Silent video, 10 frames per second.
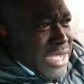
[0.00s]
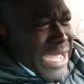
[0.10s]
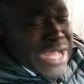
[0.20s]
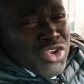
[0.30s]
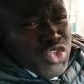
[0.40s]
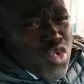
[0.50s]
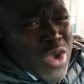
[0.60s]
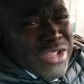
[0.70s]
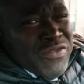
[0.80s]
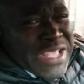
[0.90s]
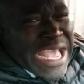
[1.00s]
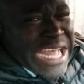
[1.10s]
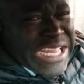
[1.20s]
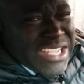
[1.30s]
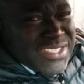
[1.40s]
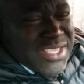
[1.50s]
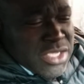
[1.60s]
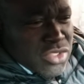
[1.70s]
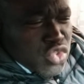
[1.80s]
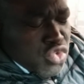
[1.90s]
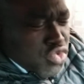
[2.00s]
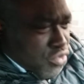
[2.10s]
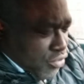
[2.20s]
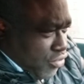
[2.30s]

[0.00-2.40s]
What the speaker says: and also one of the hardest thing to do,